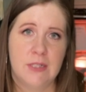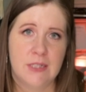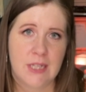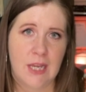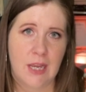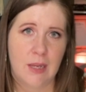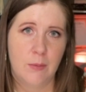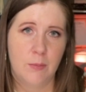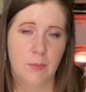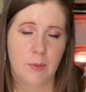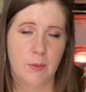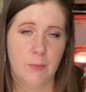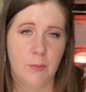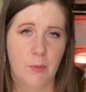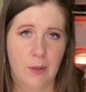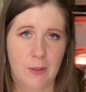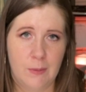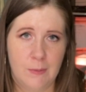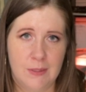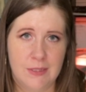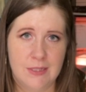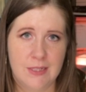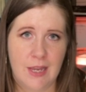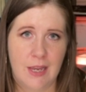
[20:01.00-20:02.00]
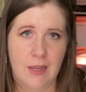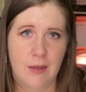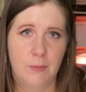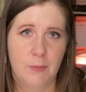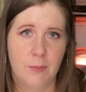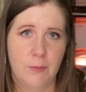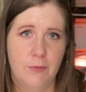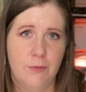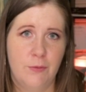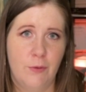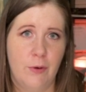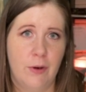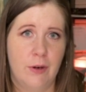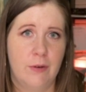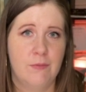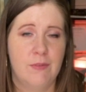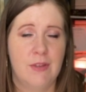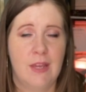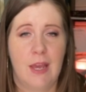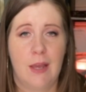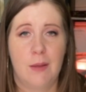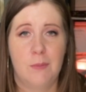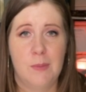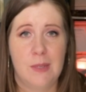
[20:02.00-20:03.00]
appointment type for
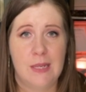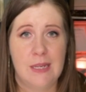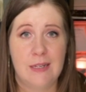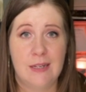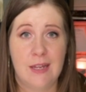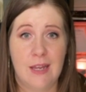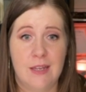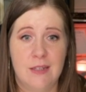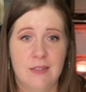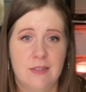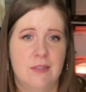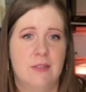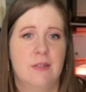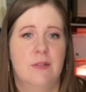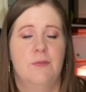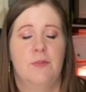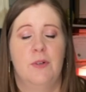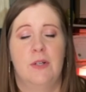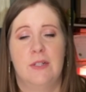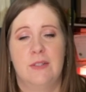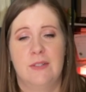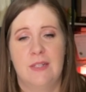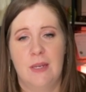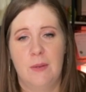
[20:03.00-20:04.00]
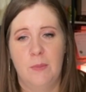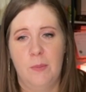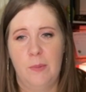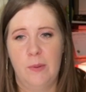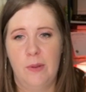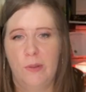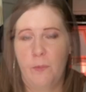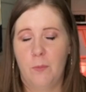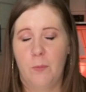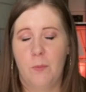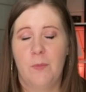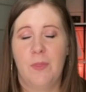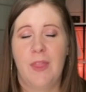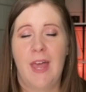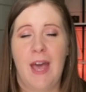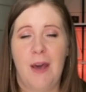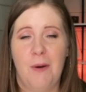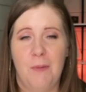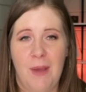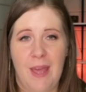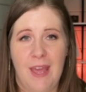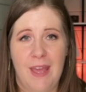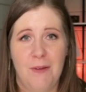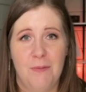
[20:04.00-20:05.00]
VIP days, for example. That
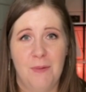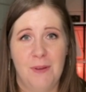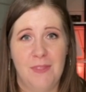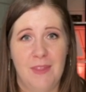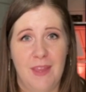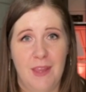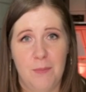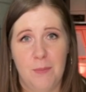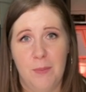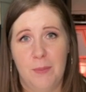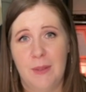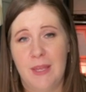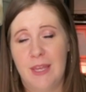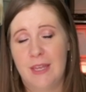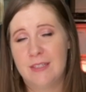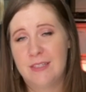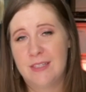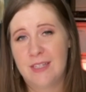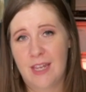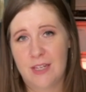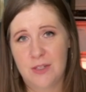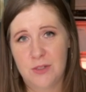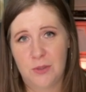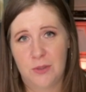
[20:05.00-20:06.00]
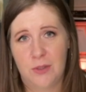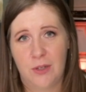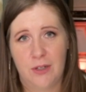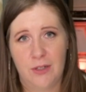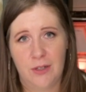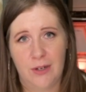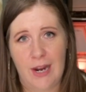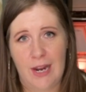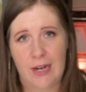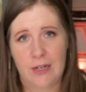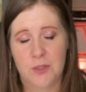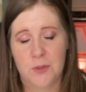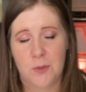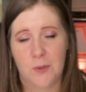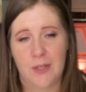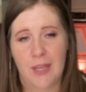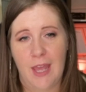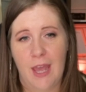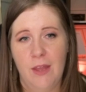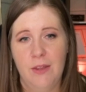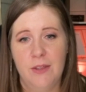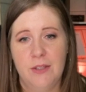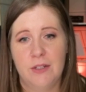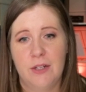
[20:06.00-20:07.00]
way, when they get scheduled on your actual
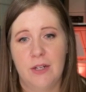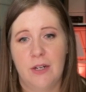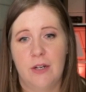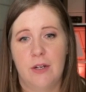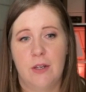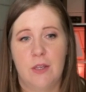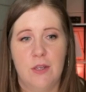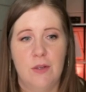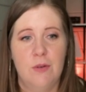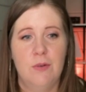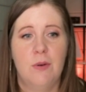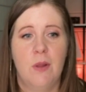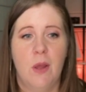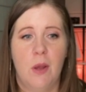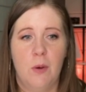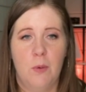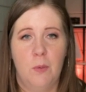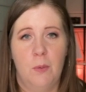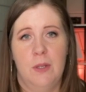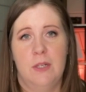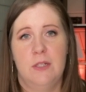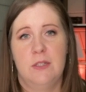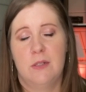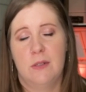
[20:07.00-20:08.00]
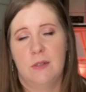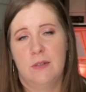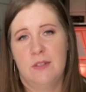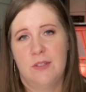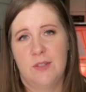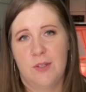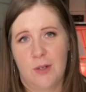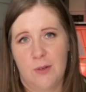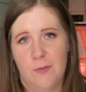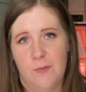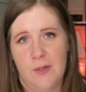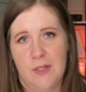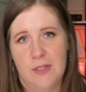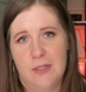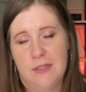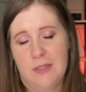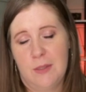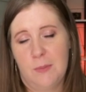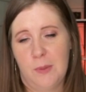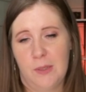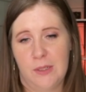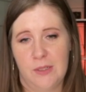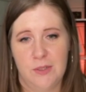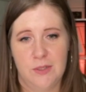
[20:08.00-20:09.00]
calendar, you know which service
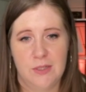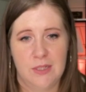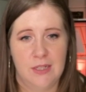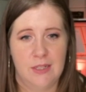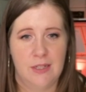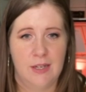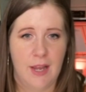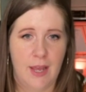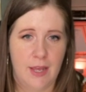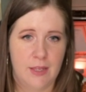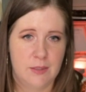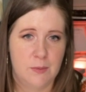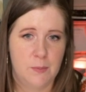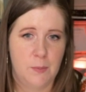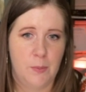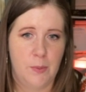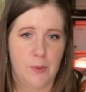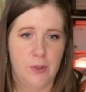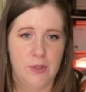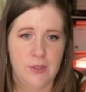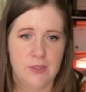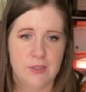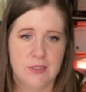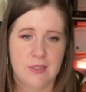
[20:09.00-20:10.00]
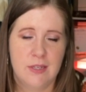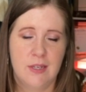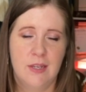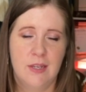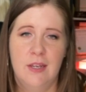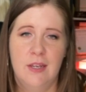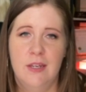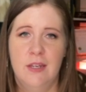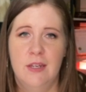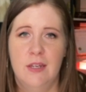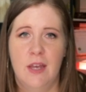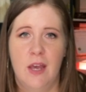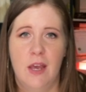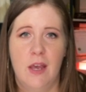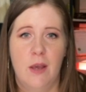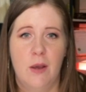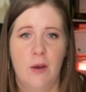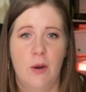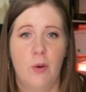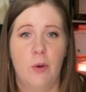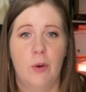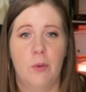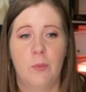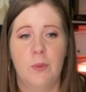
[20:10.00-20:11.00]
the person has booked
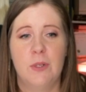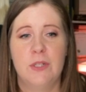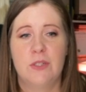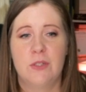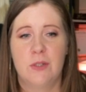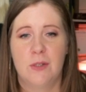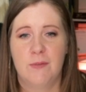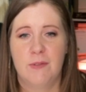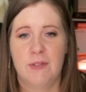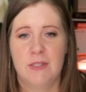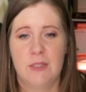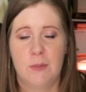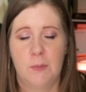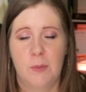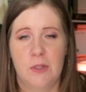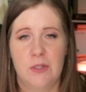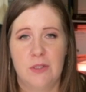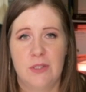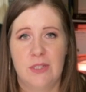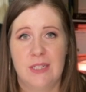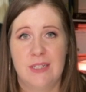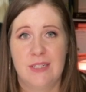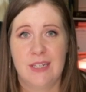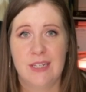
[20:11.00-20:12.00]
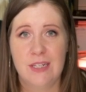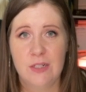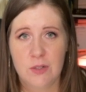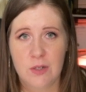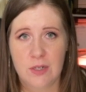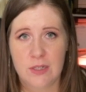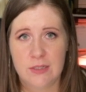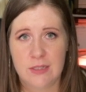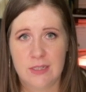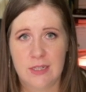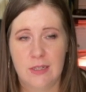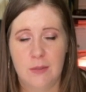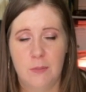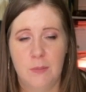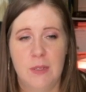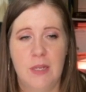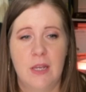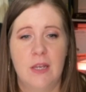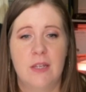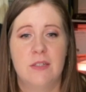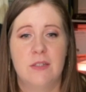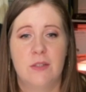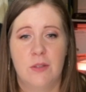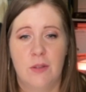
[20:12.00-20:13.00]
or which service the person is interested
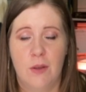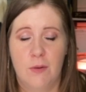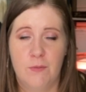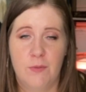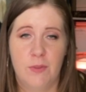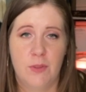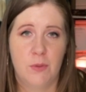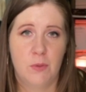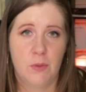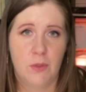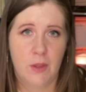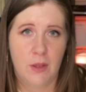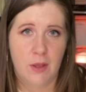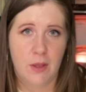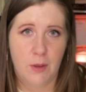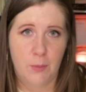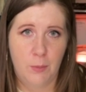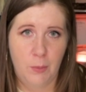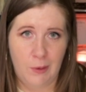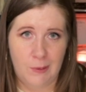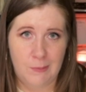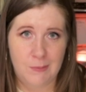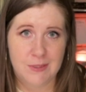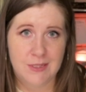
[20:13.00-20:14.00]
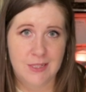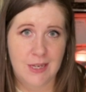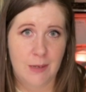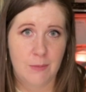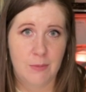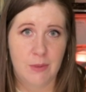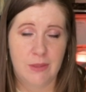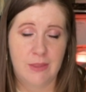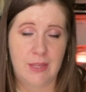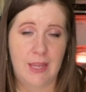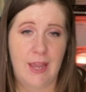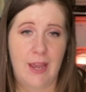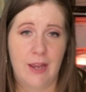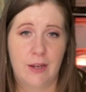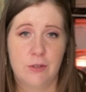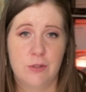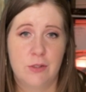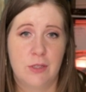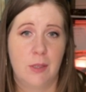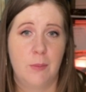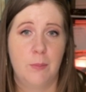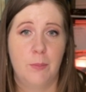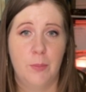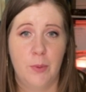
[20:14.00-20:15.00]
because of the appointment type that they
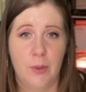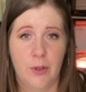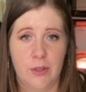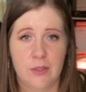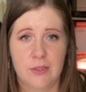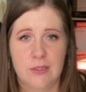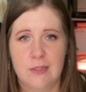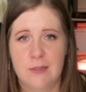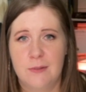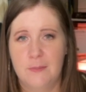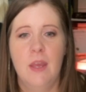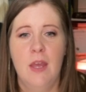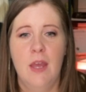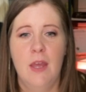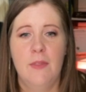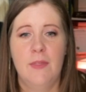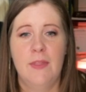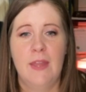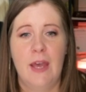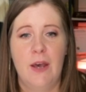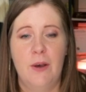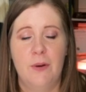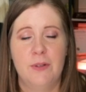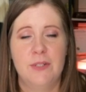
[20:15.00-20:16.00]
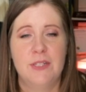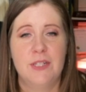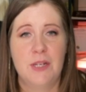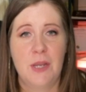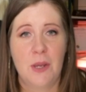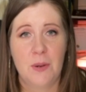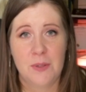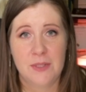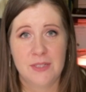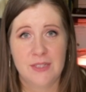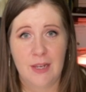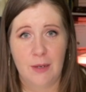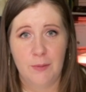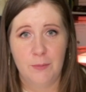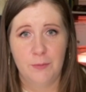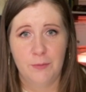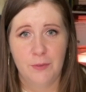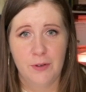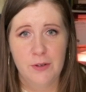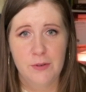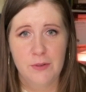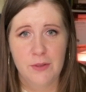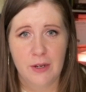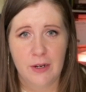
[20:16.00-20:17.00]
actually booked. Now, to go a step
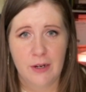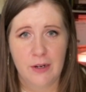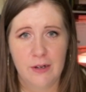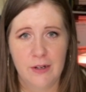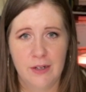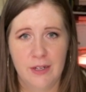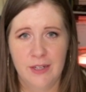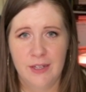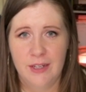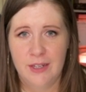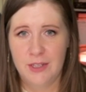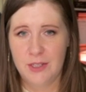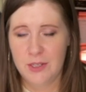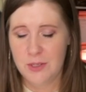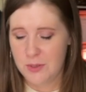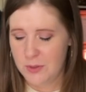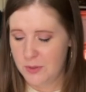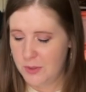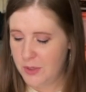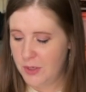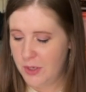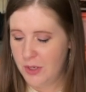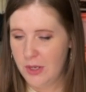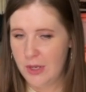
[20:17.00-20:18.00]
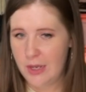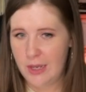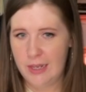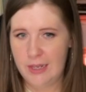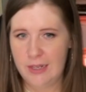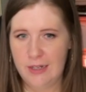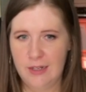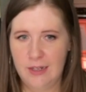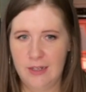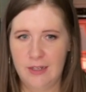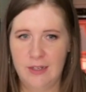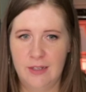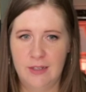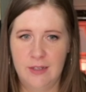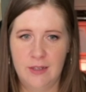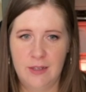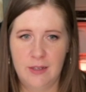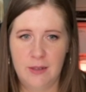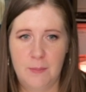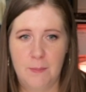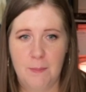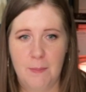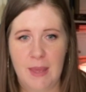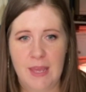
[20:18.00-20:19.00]
further, you could
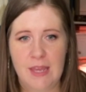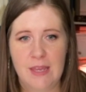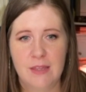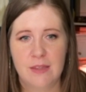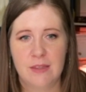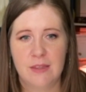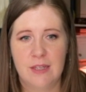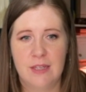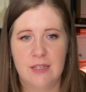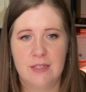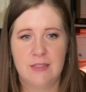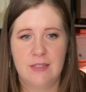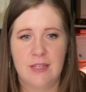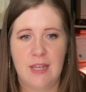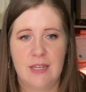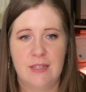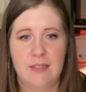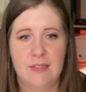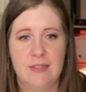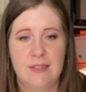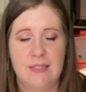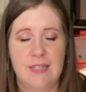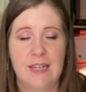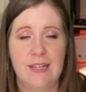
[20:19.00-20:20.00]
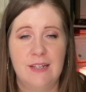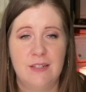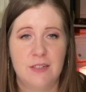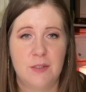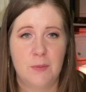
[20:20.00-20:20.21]
make this a synced